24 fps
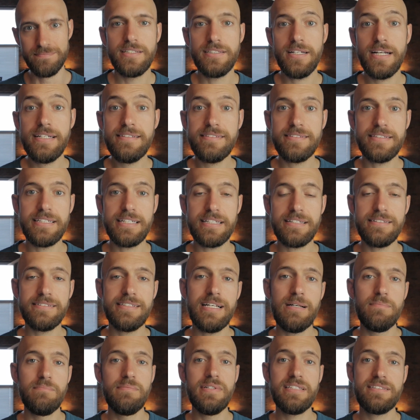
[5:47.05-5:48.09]
The nice thing is
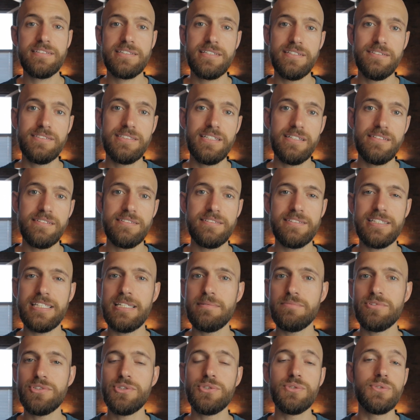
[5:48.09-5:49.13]
that Mizko does
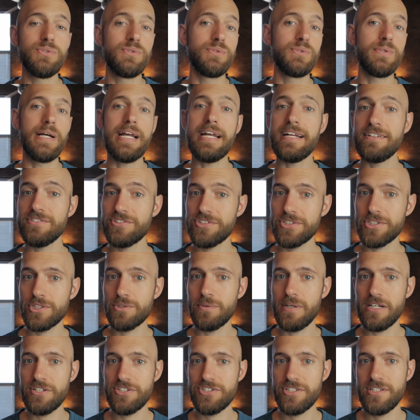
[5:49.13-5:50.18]
seem to answer
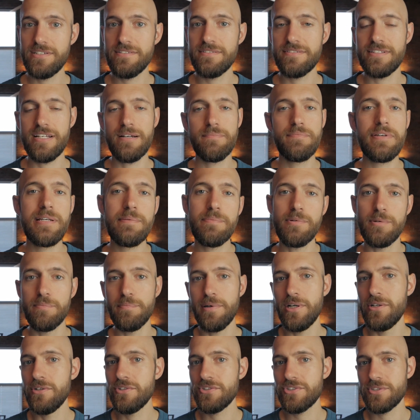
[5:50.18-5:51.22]
questions that people
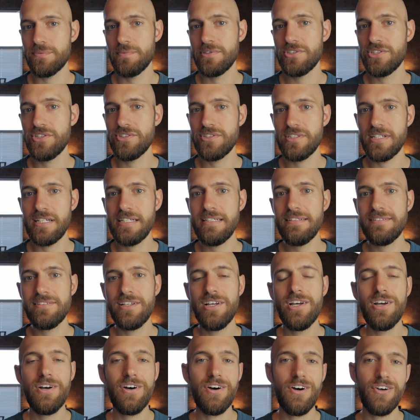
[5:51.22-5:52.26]
post, which is nice.
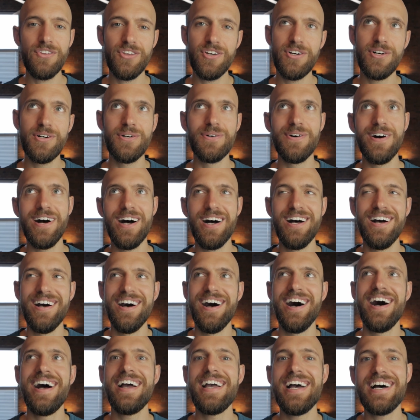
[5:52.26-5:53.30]
Although
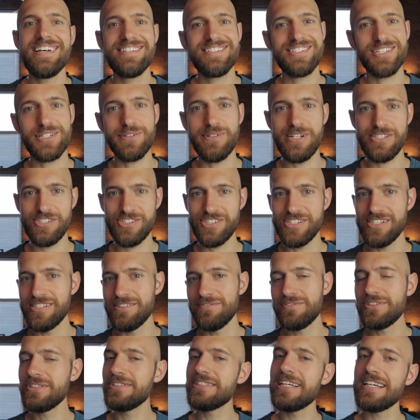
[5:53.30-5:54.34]
I asked a question
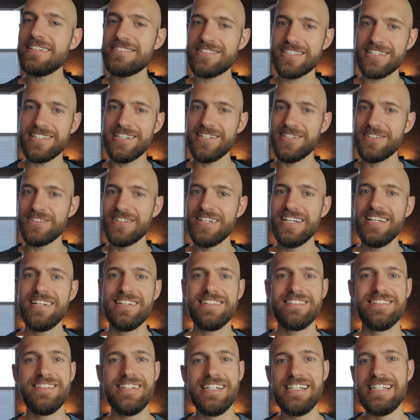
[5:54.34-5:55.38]
a few days ago
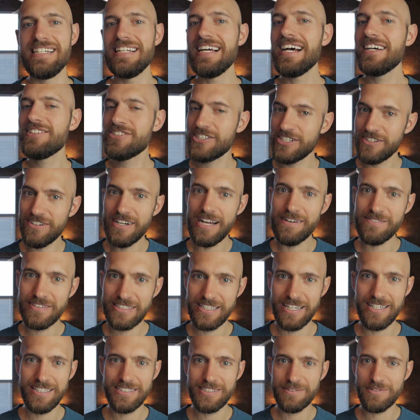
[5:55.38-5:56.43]
that I still haven't
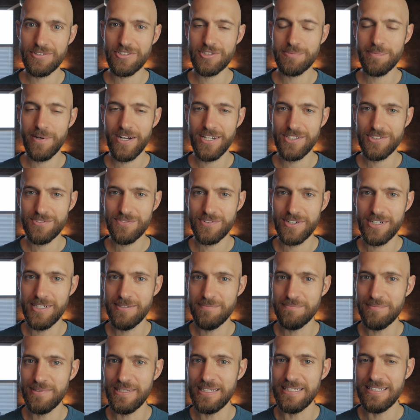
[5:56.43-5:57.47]
gotten a response
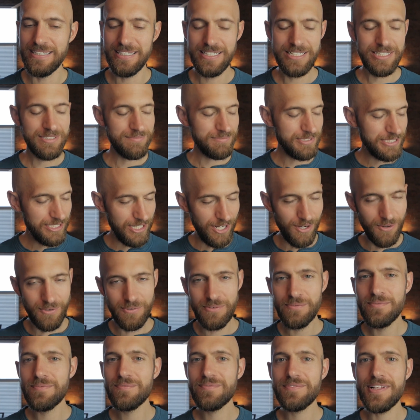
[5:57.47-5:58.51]
from, but you know,
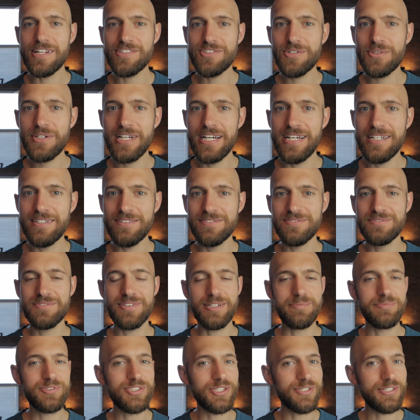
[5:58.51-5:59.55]
that's okay.
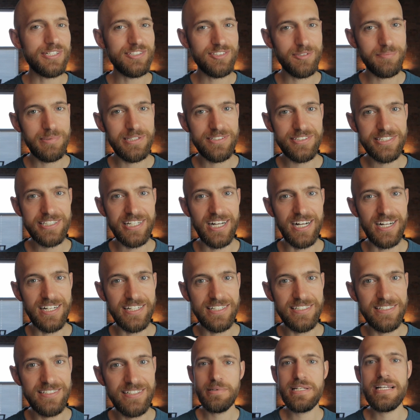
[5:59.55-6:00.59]
I'm sure he's a busy
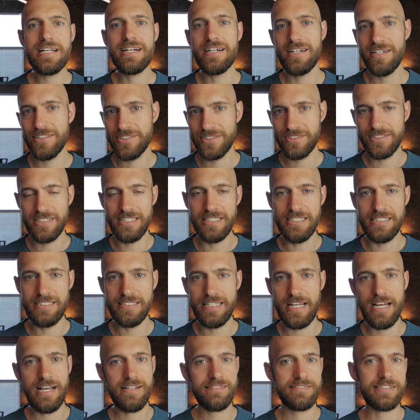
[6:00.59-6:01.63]
guy. But yeah, other
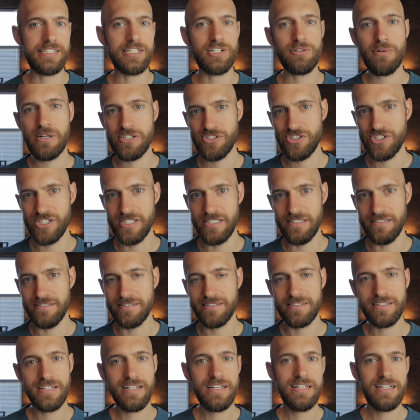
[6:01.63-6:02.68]
than asking
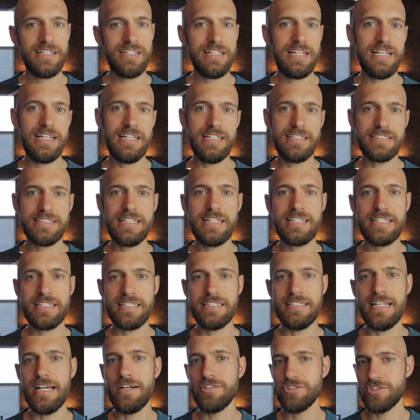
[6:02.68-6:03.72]
questions and getting
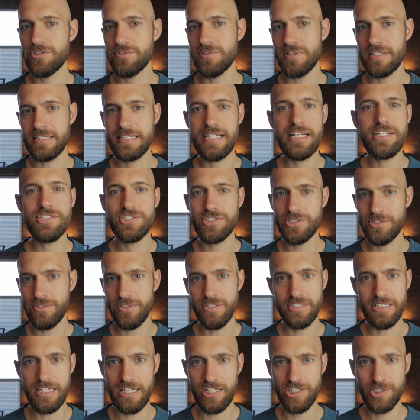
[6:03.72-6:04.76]
announce occasional
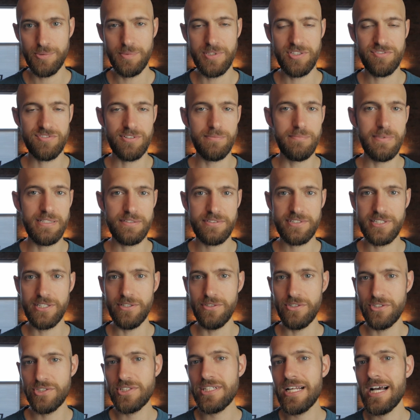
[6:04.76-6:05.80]
announcements from Mizko,
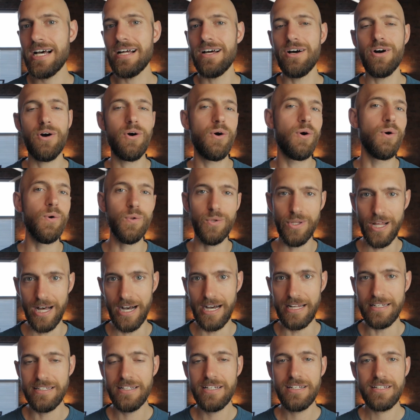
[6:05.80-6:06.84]
there's not a whole
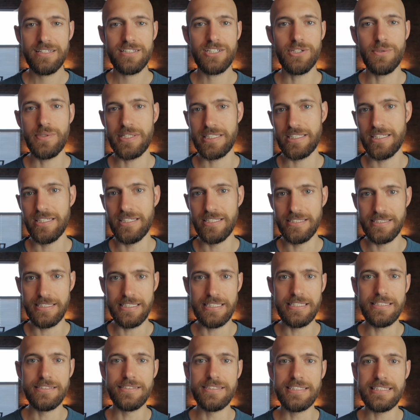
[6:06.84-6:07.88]
lot going on
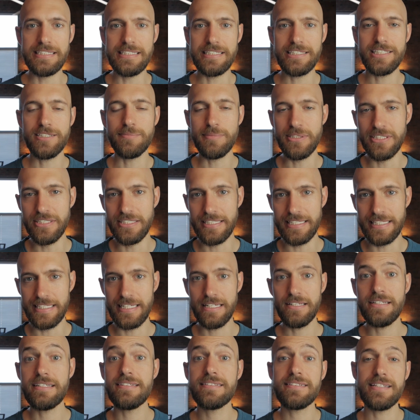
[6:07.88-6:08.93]
in the community,
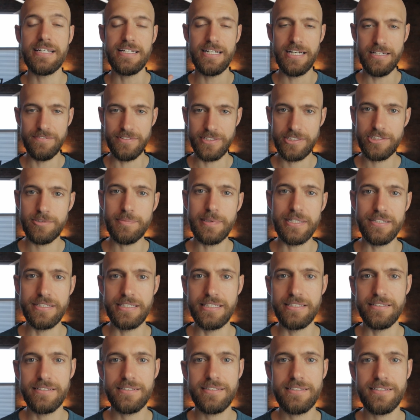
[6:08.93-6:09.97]
at least that I've
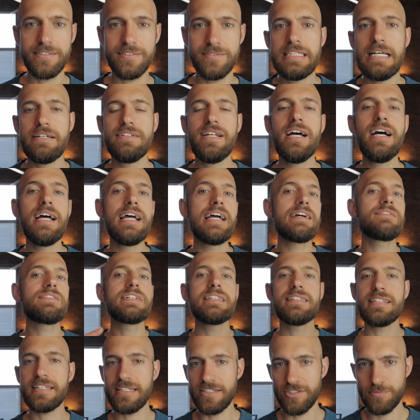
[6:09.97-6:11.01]
experienced. Now, not
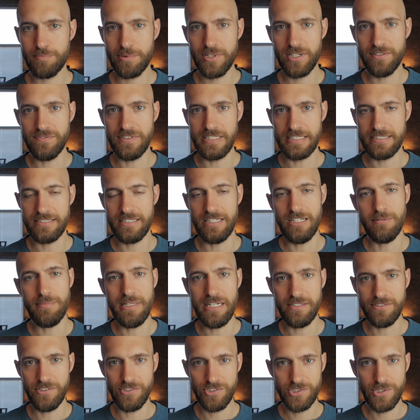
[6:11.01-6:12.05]
everything is perfect
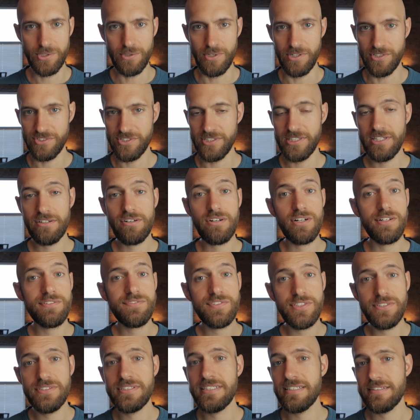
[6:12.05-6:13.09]
about this course, and there are a
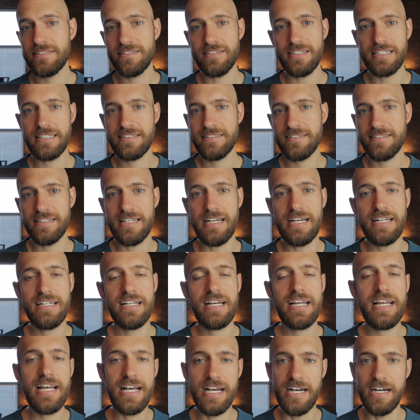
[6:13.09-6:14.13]
few dislikes that
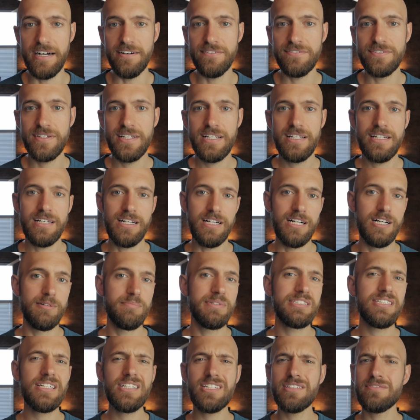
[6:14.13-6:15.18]
I have, uh,
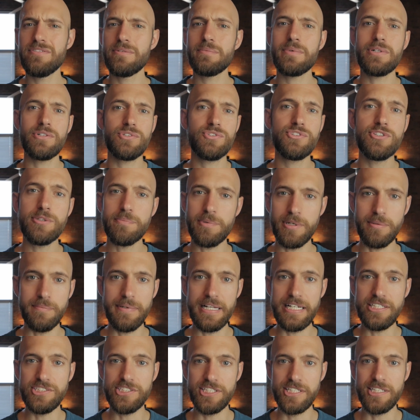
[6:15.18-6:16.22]
but none of them are super
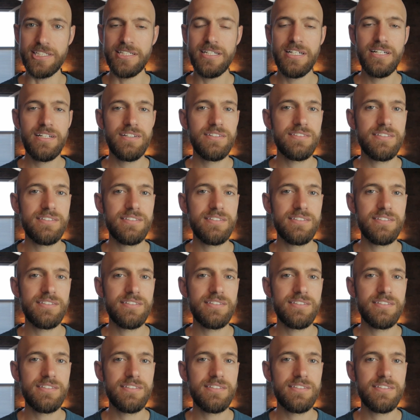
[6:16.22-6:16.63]
major.